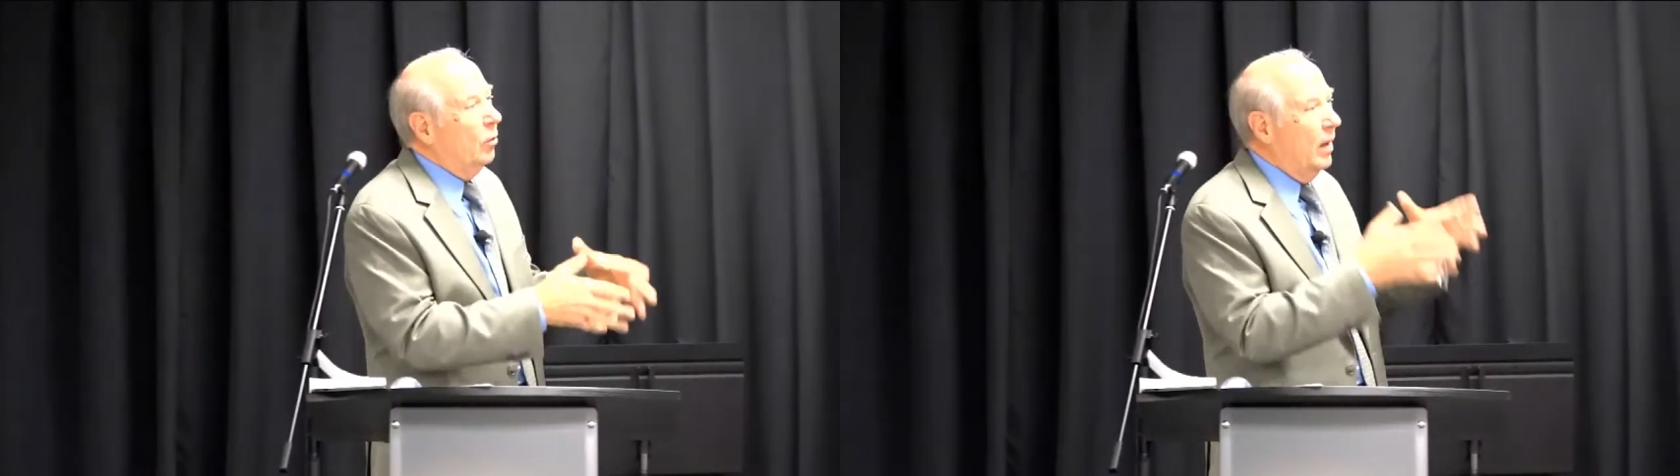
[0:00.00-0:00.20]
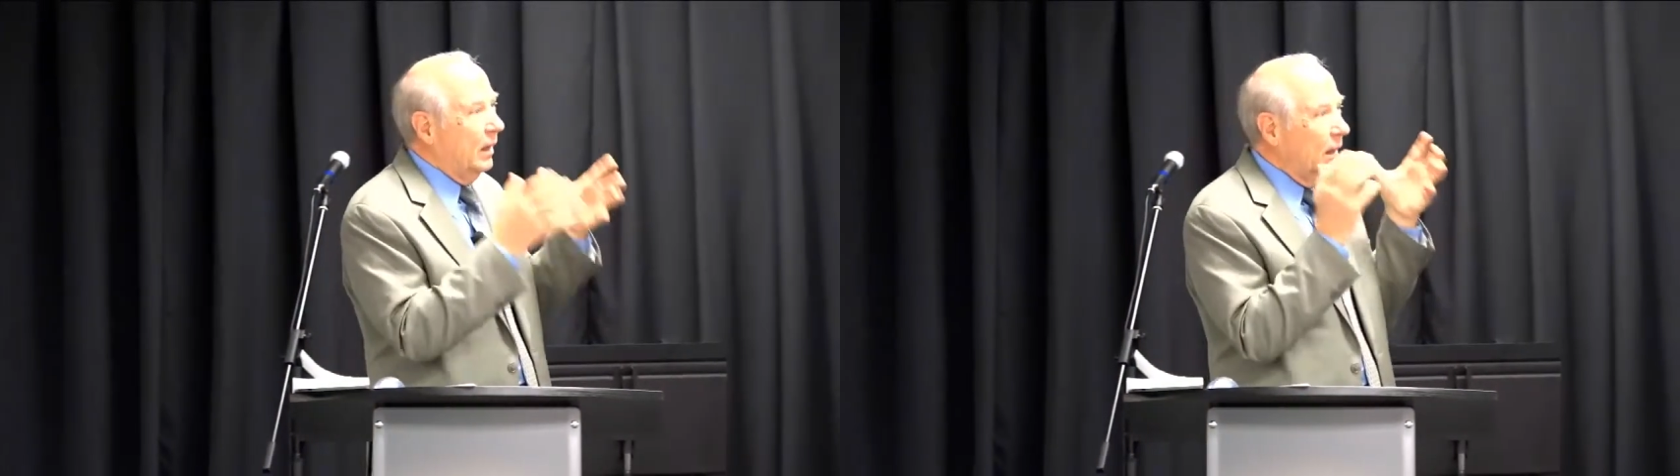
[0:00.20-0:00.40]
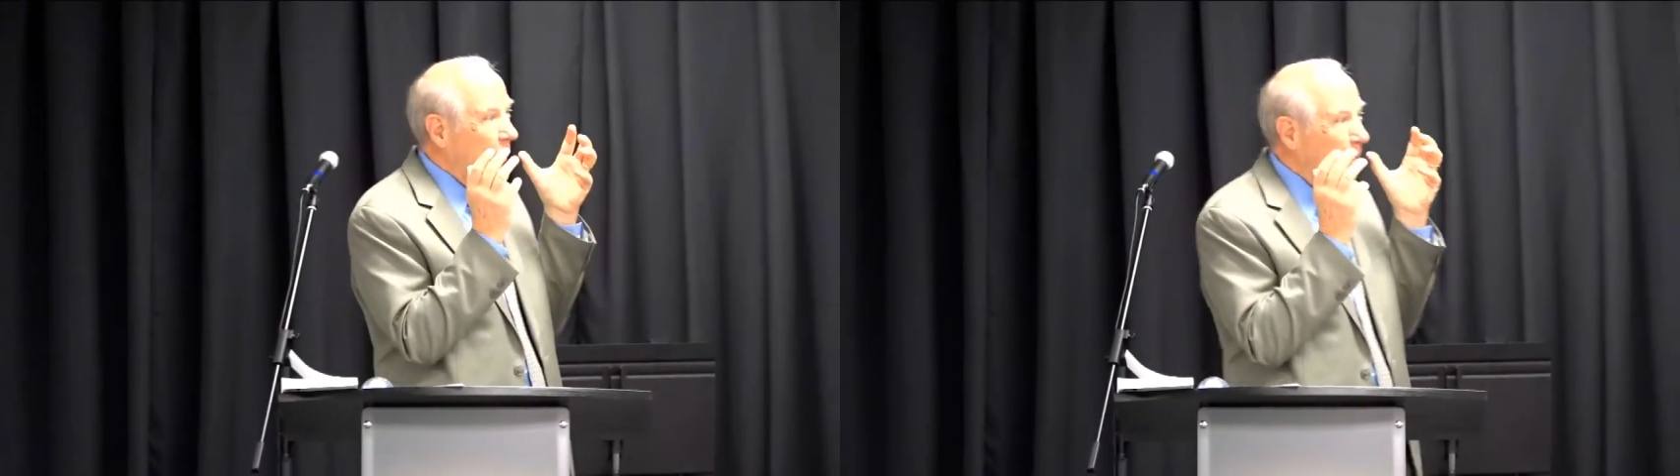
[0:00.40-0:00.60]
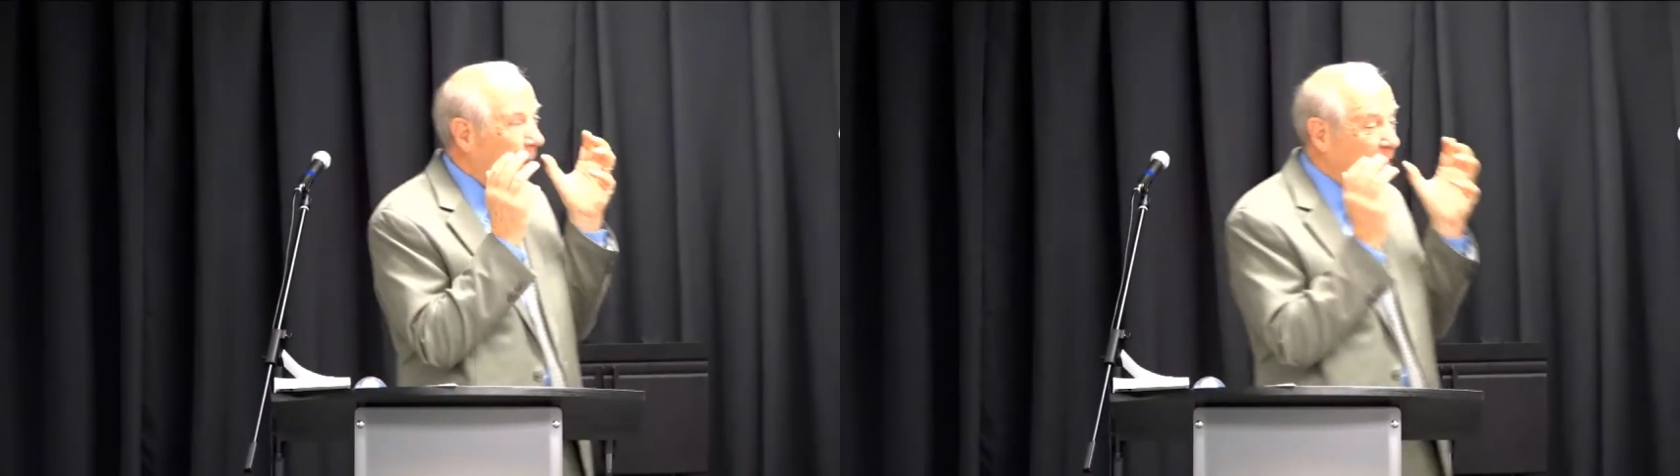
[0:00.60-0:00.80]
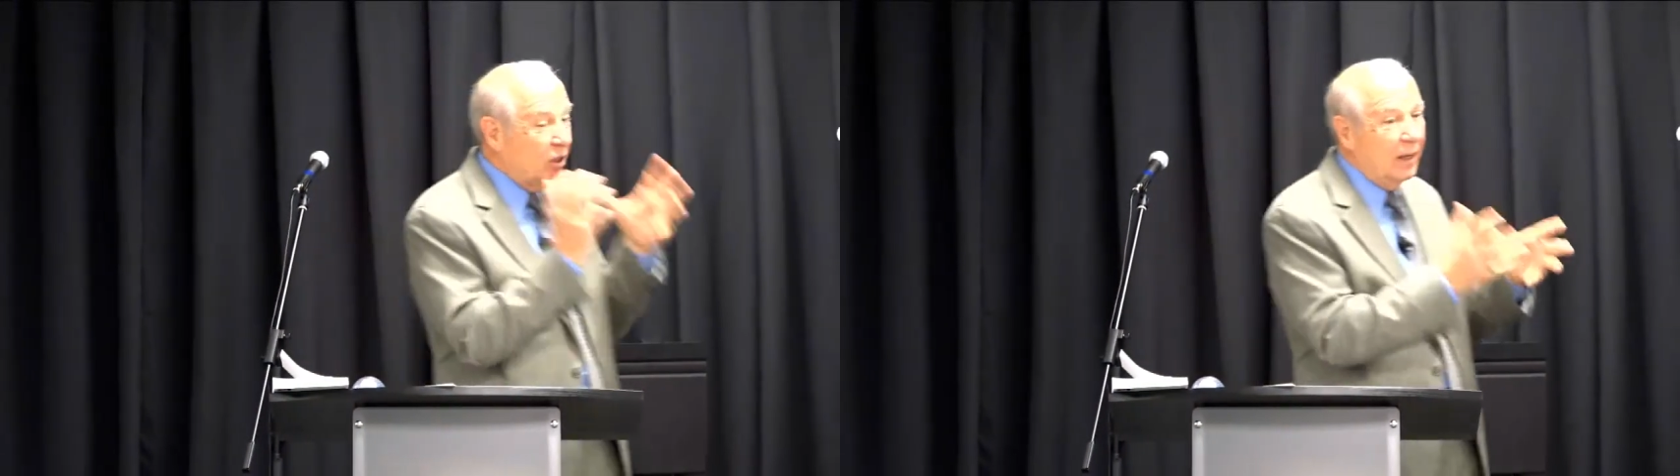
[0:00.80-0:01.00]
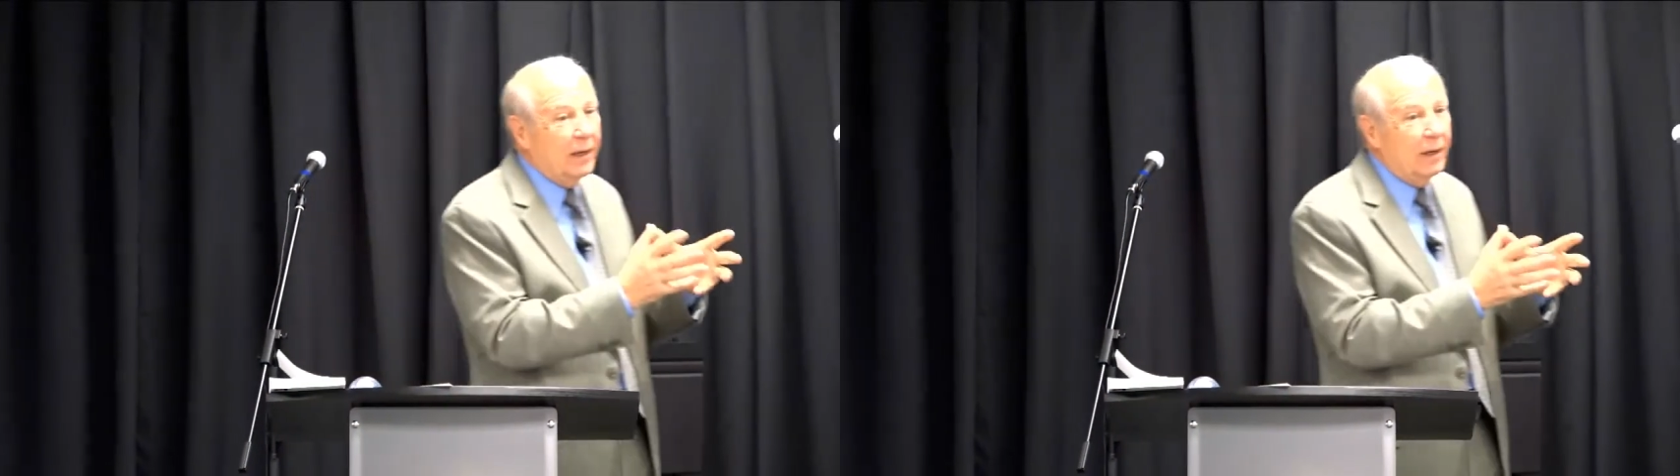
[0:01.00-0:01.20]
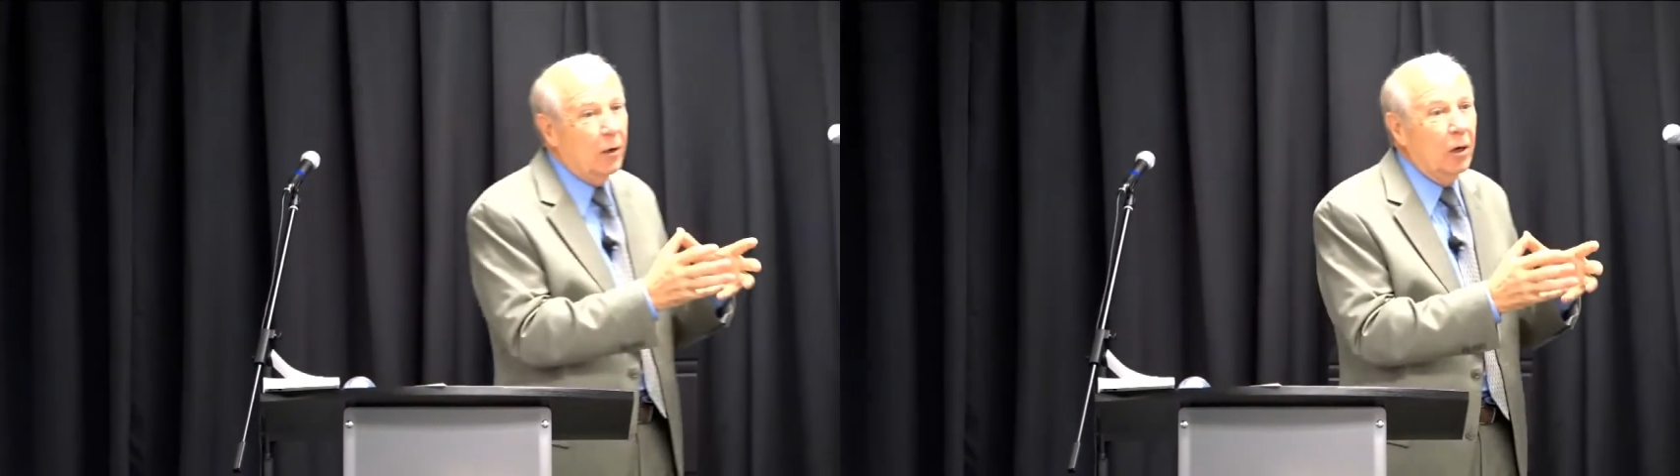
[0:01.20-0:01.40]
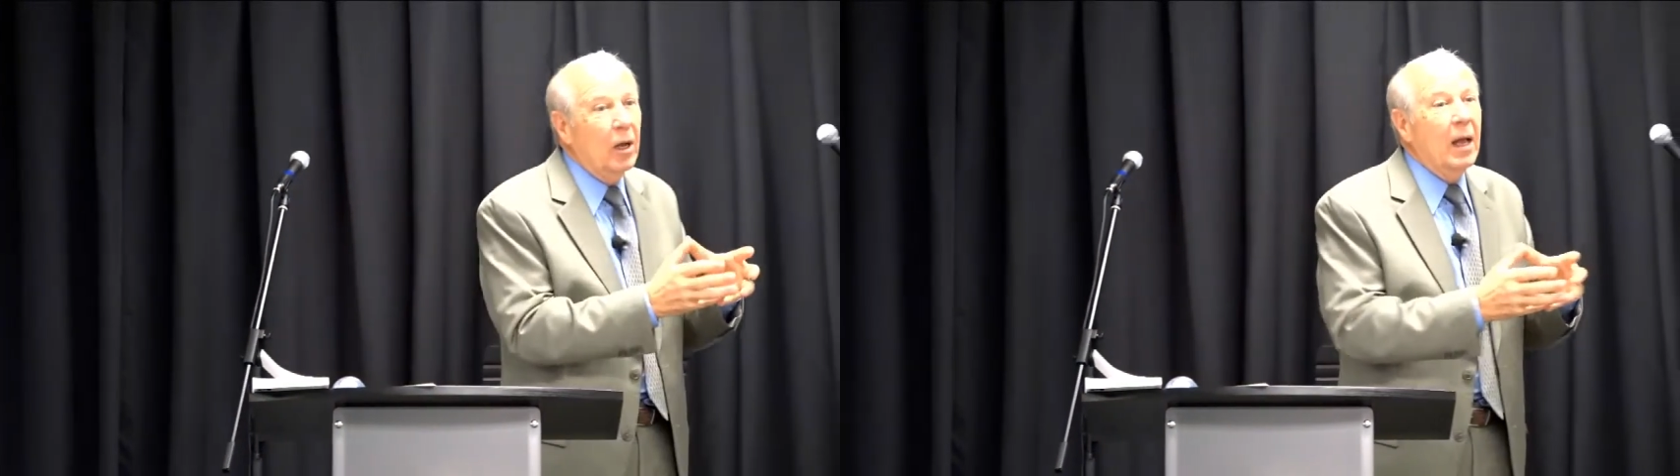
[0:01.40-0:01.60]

making them particular,